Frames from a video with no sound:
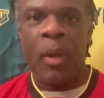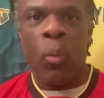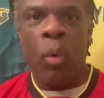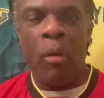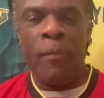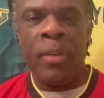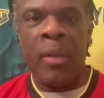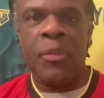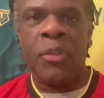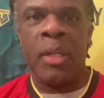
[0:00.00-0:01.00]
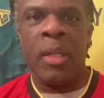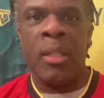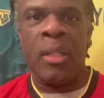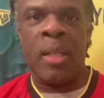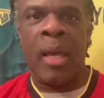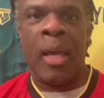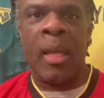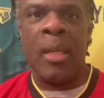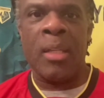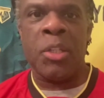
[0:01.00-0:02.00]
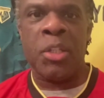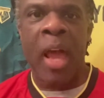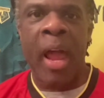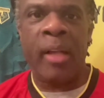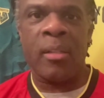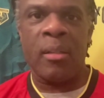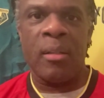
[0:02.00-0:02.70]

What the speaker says: Watford FC today sacked